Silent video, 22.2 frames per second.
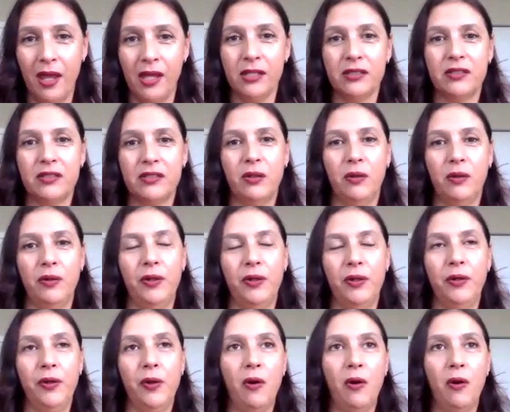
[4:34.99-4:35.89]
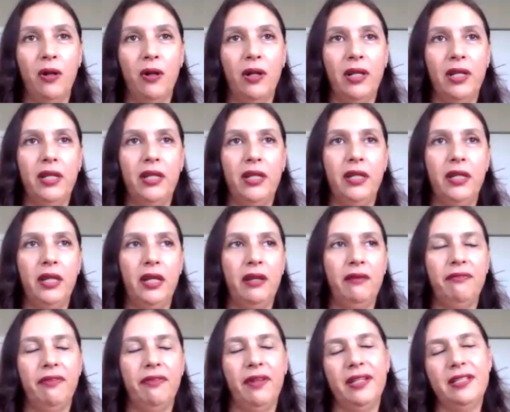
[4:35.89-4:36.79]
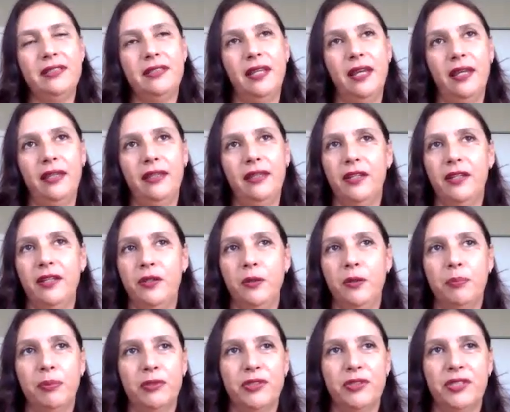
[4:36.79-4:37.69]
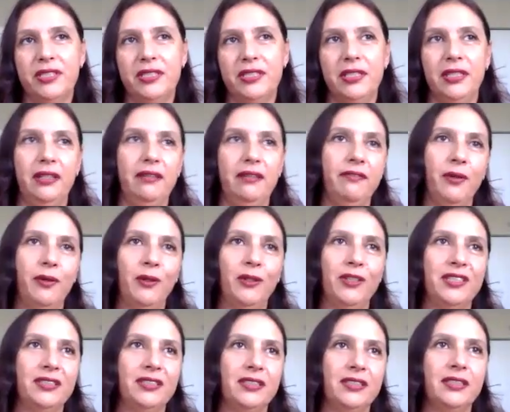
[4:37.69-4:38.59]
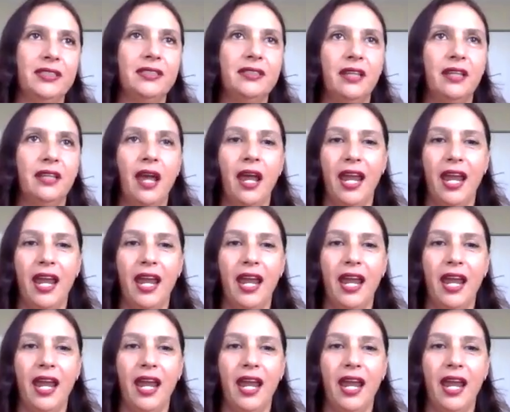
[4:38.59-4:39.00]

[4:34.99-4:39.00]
So not only if, let's say that you're processing invoices,